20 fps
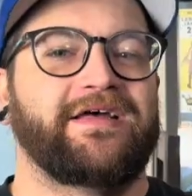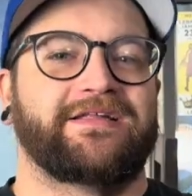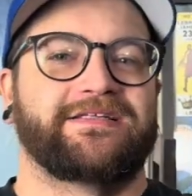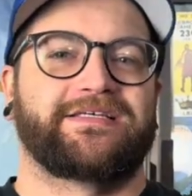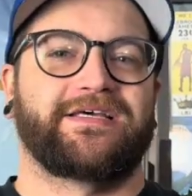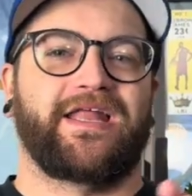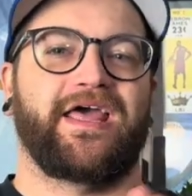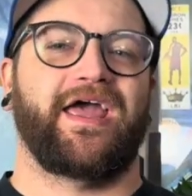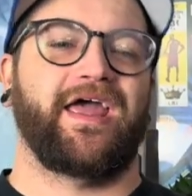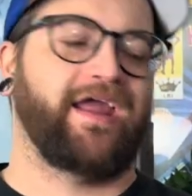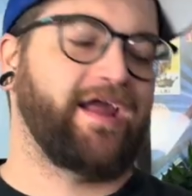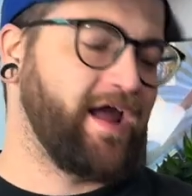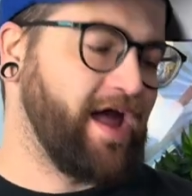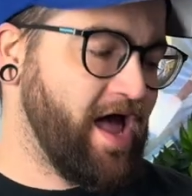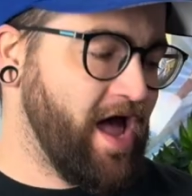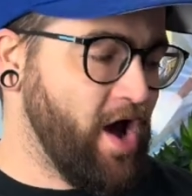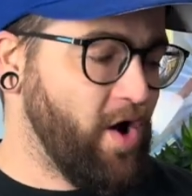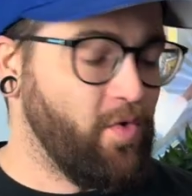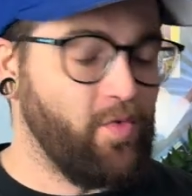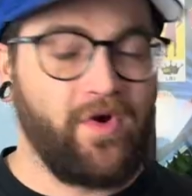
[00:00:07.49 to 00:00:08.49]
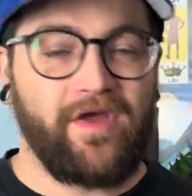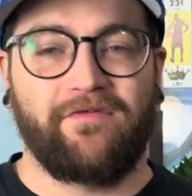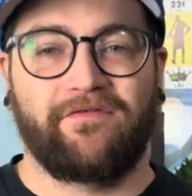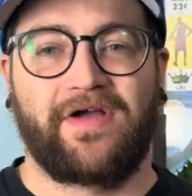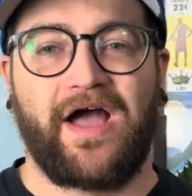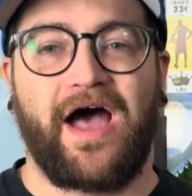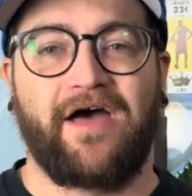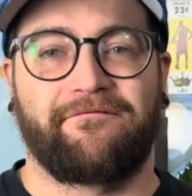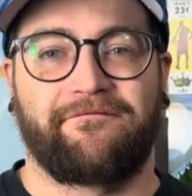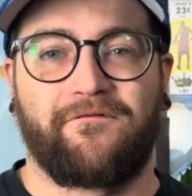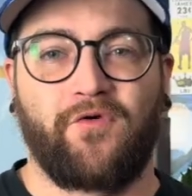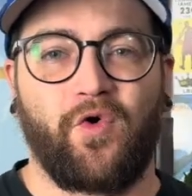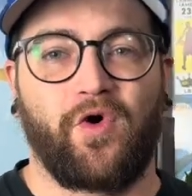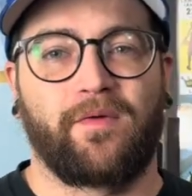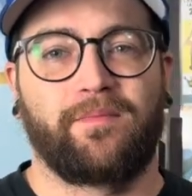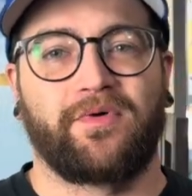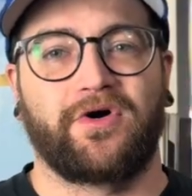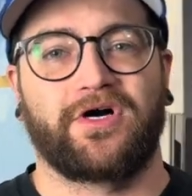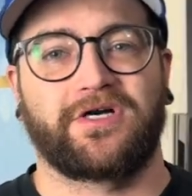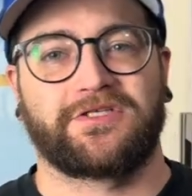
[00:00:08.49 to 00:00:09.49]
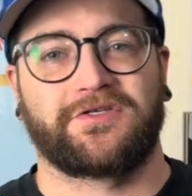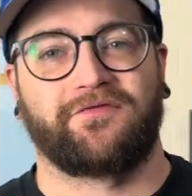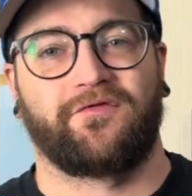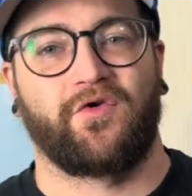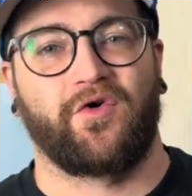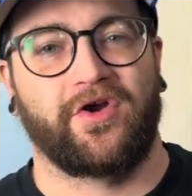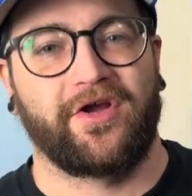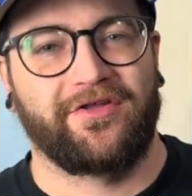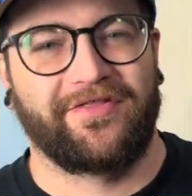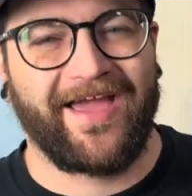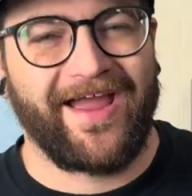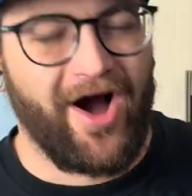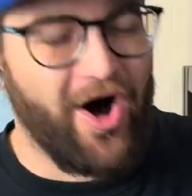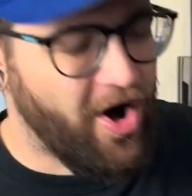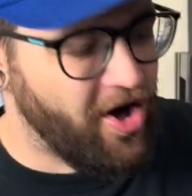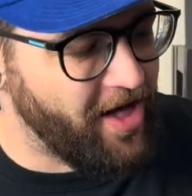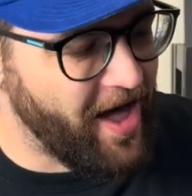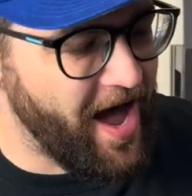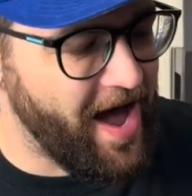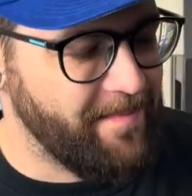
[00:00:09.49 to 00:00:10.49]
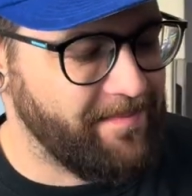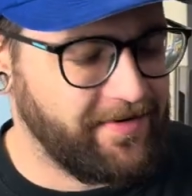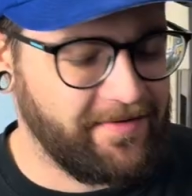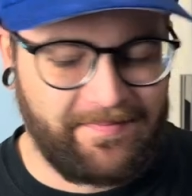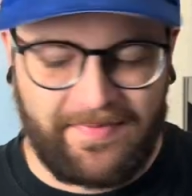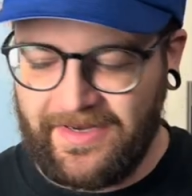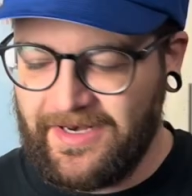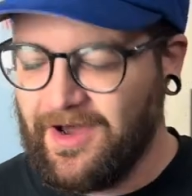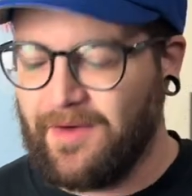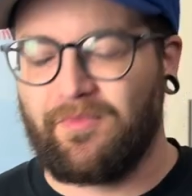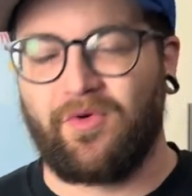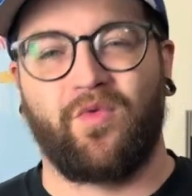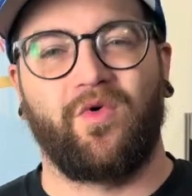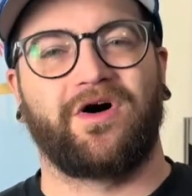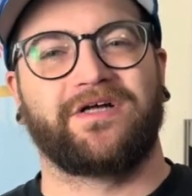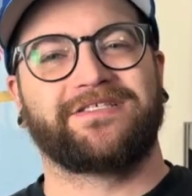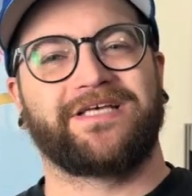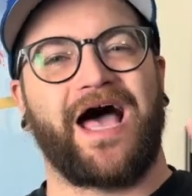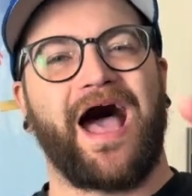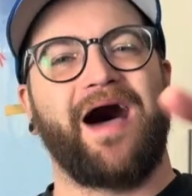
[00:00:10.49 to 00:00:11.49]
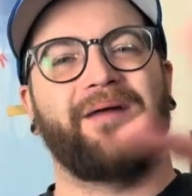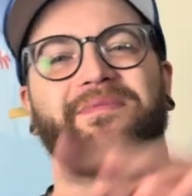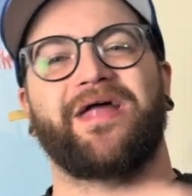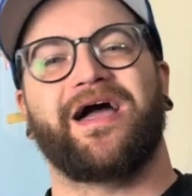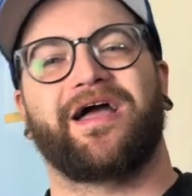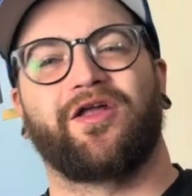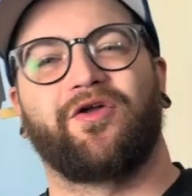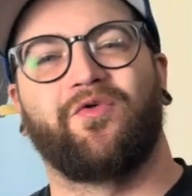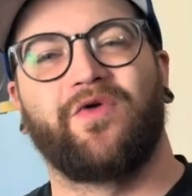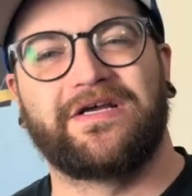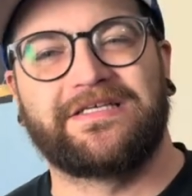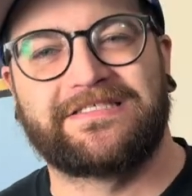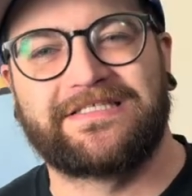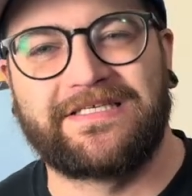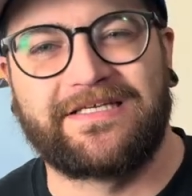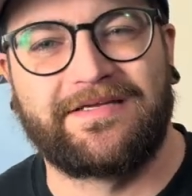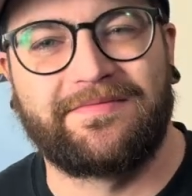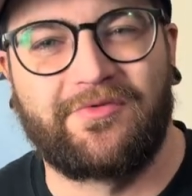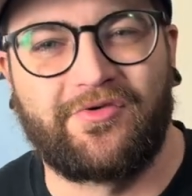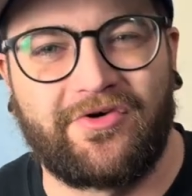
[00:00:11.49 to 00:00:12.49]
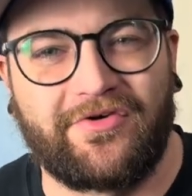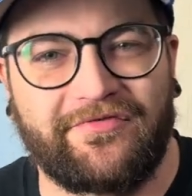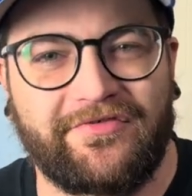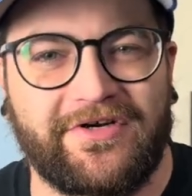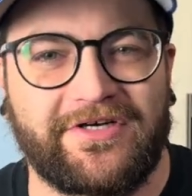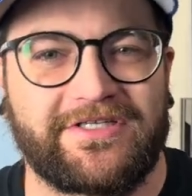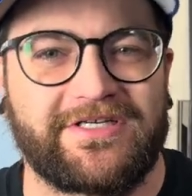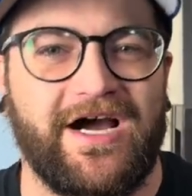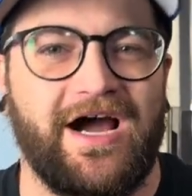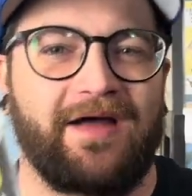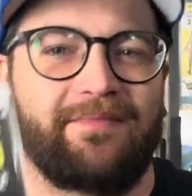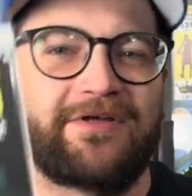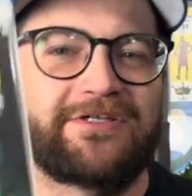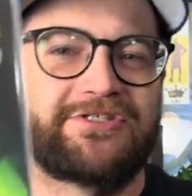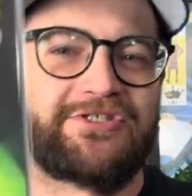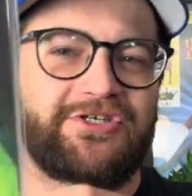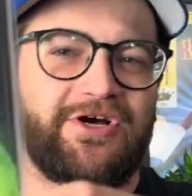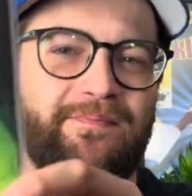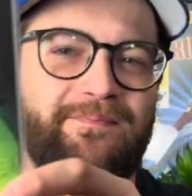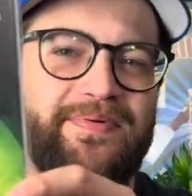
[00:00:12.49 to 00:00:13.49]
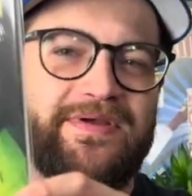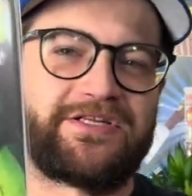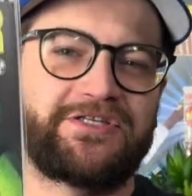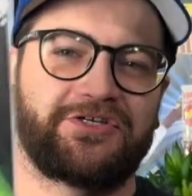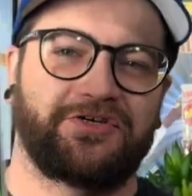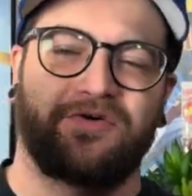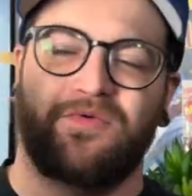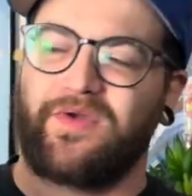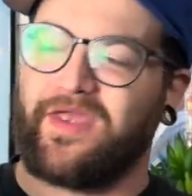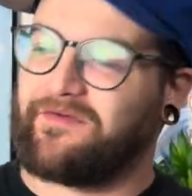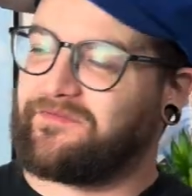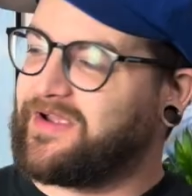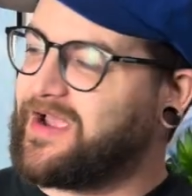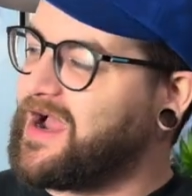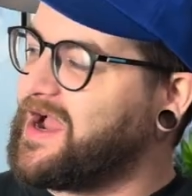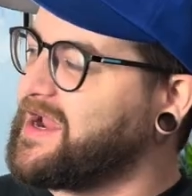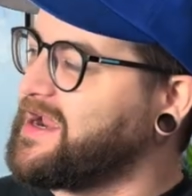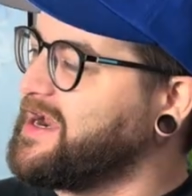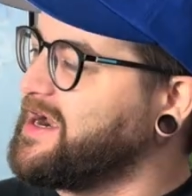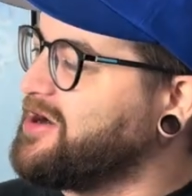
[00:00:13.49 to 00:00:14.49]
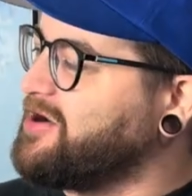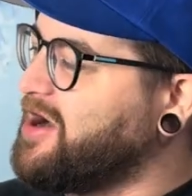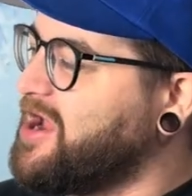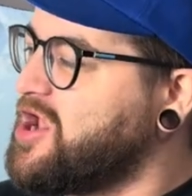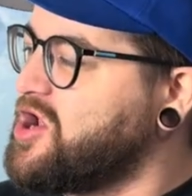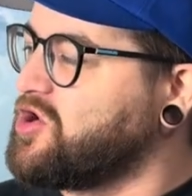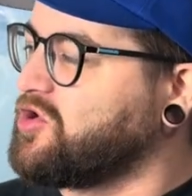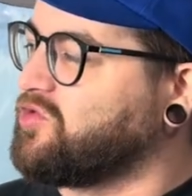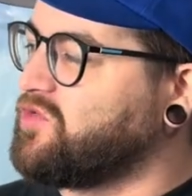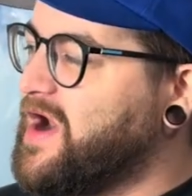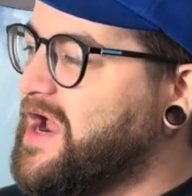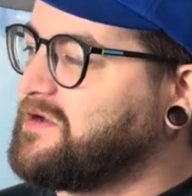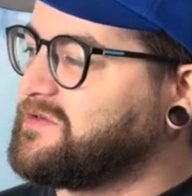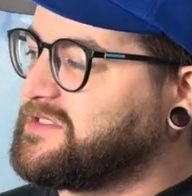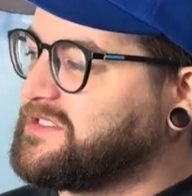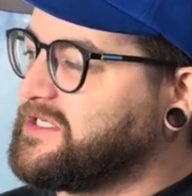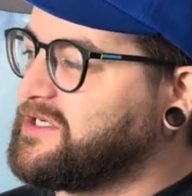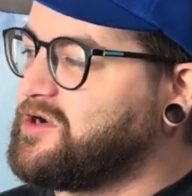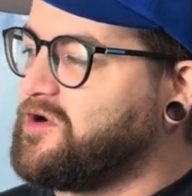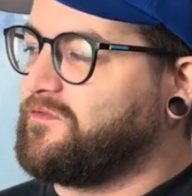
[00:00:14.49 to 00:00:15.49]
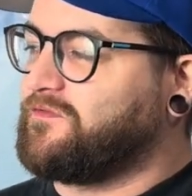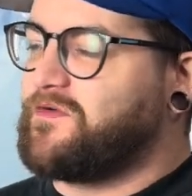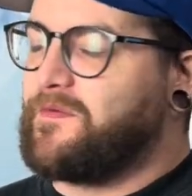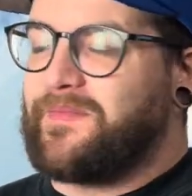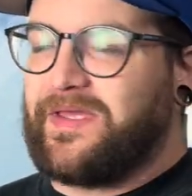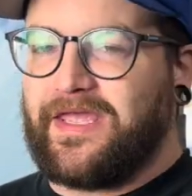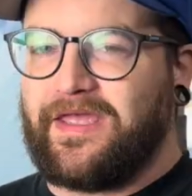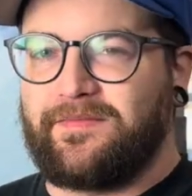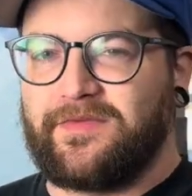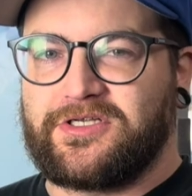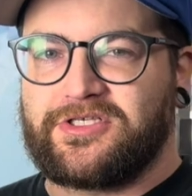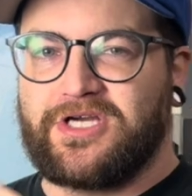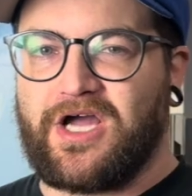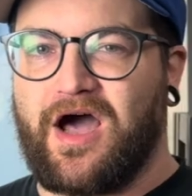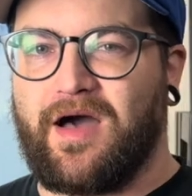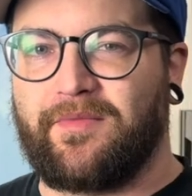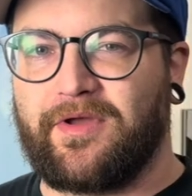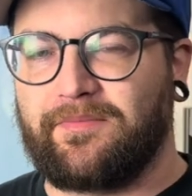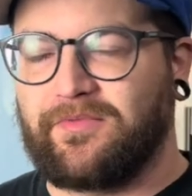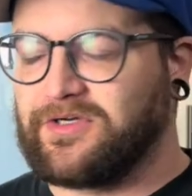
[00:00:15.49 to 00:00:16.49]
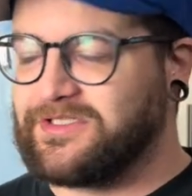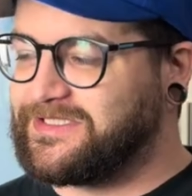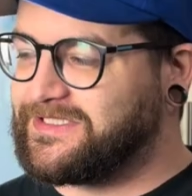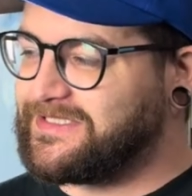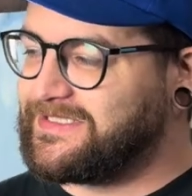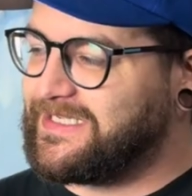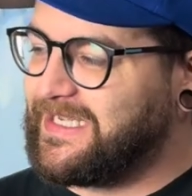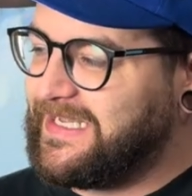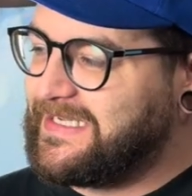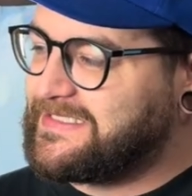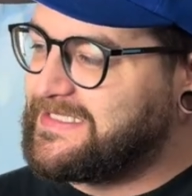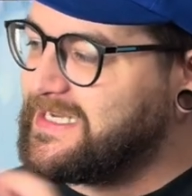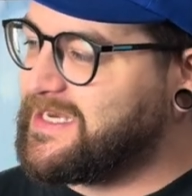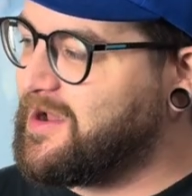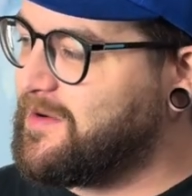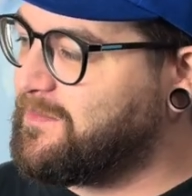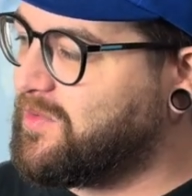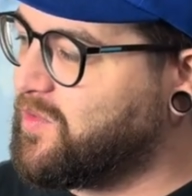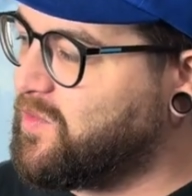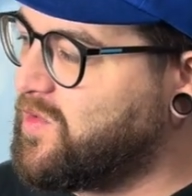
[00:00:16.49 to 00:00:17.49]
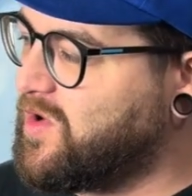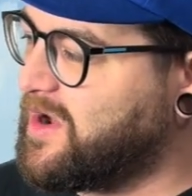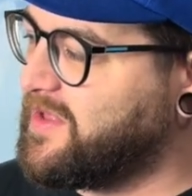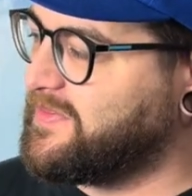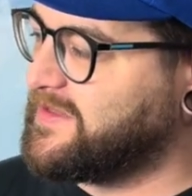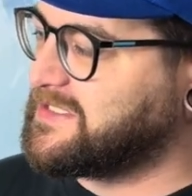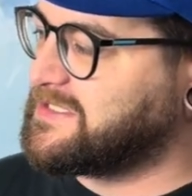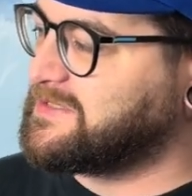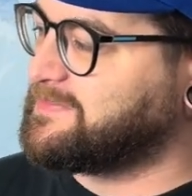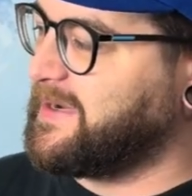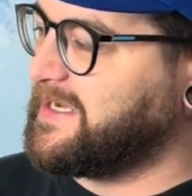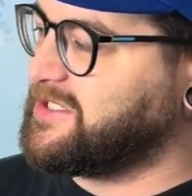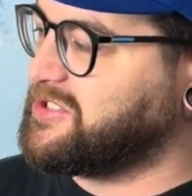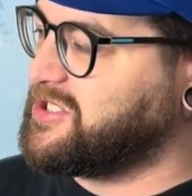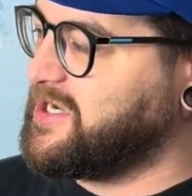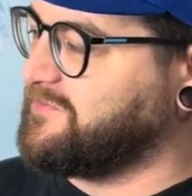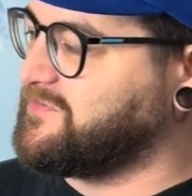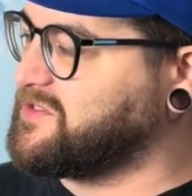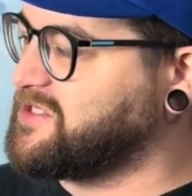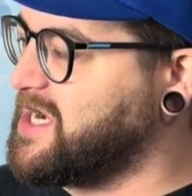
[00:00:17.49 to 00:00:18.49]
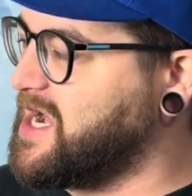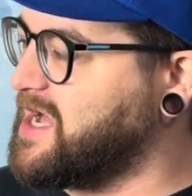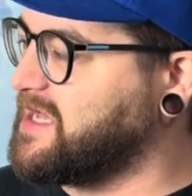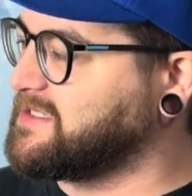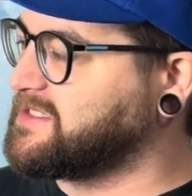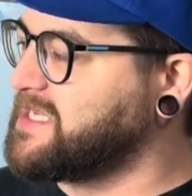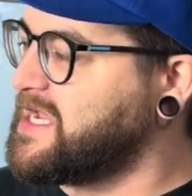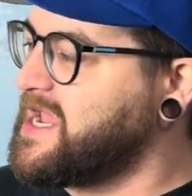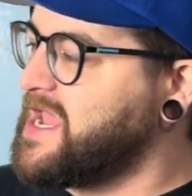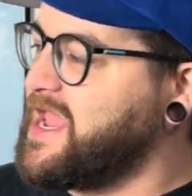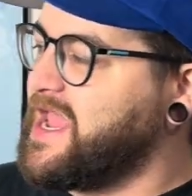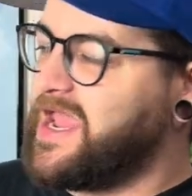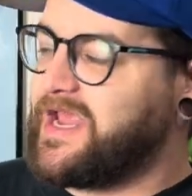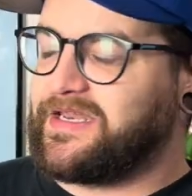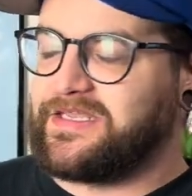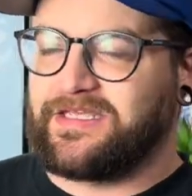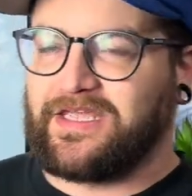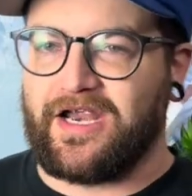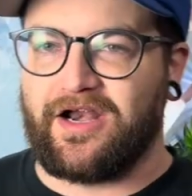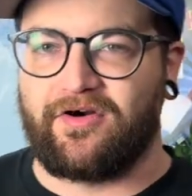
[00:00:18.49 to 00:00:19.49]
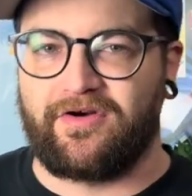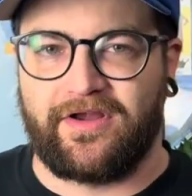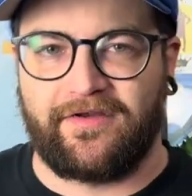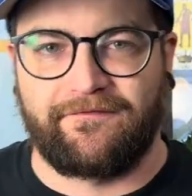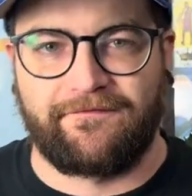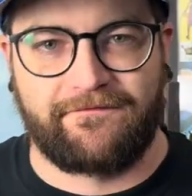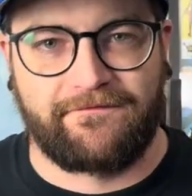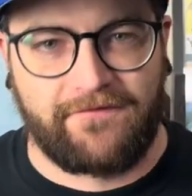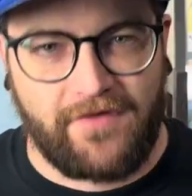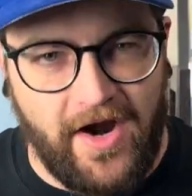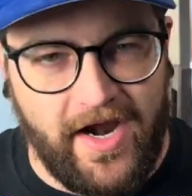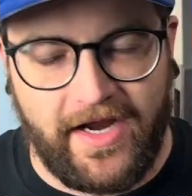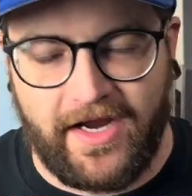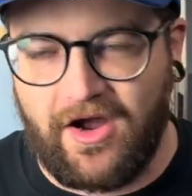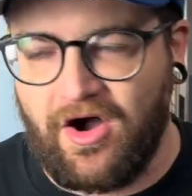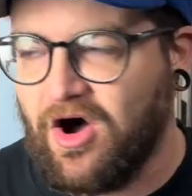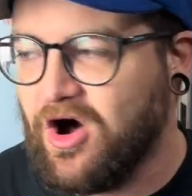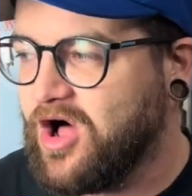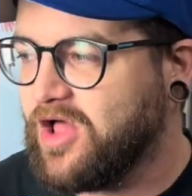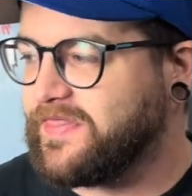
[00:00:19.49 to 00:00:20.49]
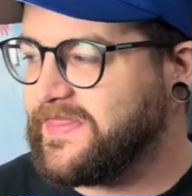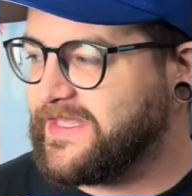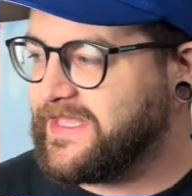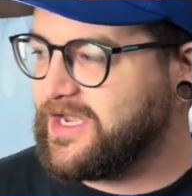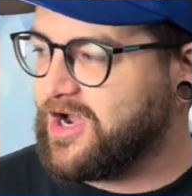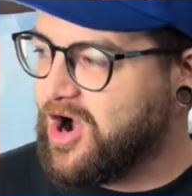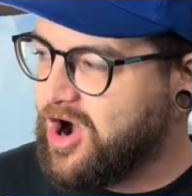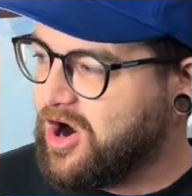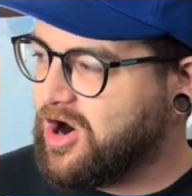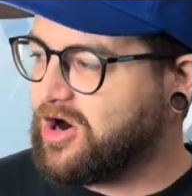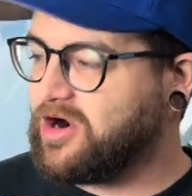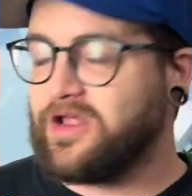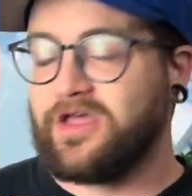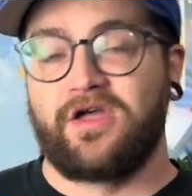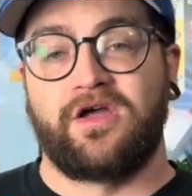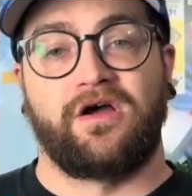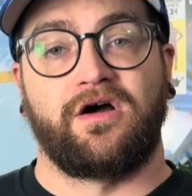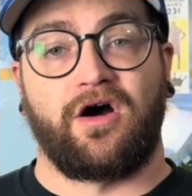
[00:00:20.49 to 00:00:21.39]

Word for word: Today, we've got four books for you. They all happen to be number ones. I'm not going to waste any more of your time. Let's jump into it. We have Geiger Ground Zero from Image Comic Books. This is a number one. This is by Geoff Johns and Gary Frank on the art.